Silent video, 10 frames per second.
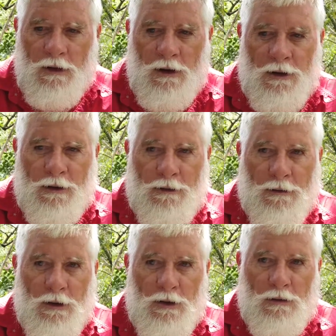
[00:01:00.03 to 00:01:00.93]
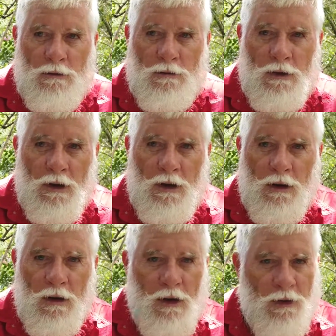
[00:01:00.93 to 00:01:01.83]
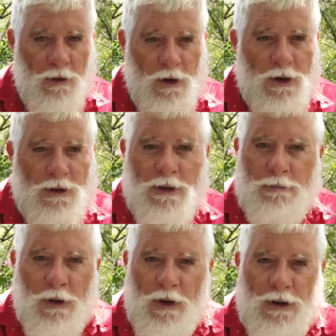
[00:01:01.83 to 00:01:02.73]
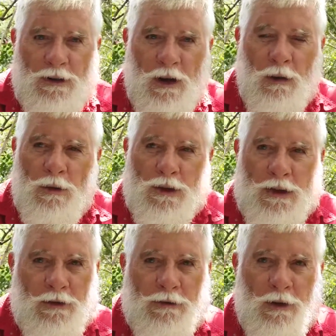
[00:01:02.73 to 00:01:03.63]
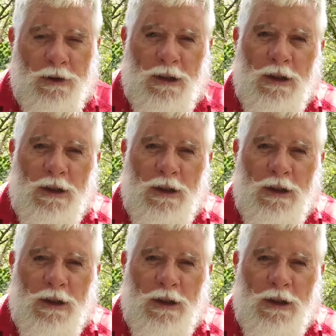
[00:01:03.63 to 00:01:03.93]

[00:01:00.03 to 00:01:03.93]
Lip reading: I like riding these bikes. I will never find